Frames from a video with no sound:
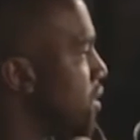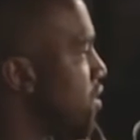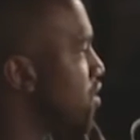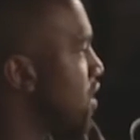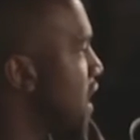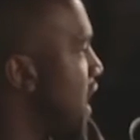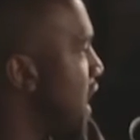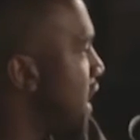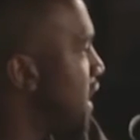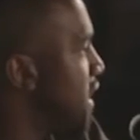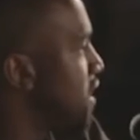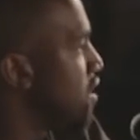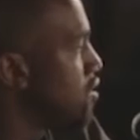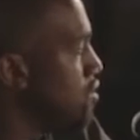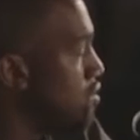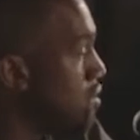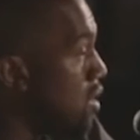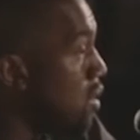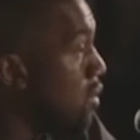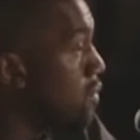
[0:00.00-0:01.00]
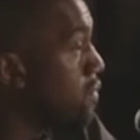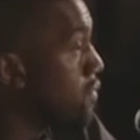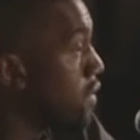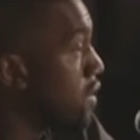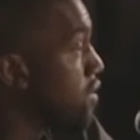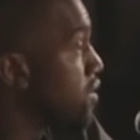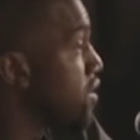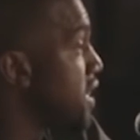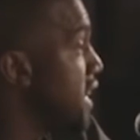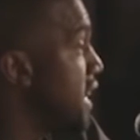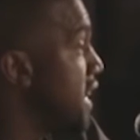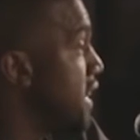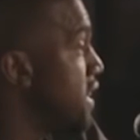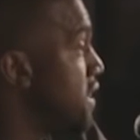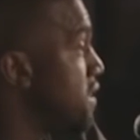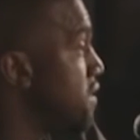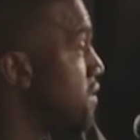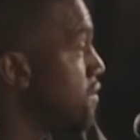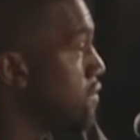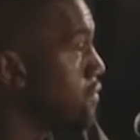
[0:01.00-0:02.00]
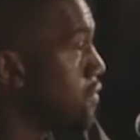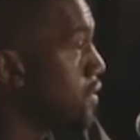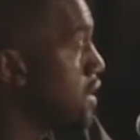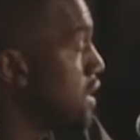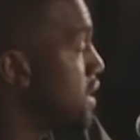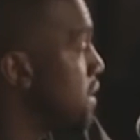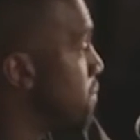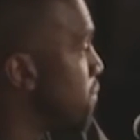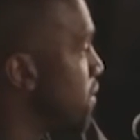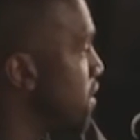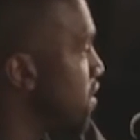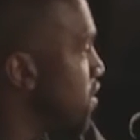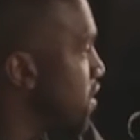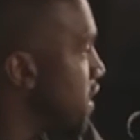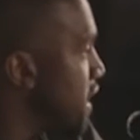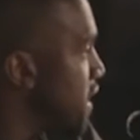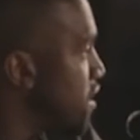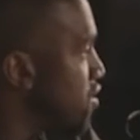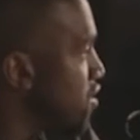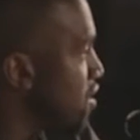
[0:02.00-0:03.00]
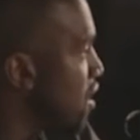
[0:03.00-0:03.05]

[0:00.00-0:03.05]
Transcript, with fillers: which I know firsthand and fully appreciate.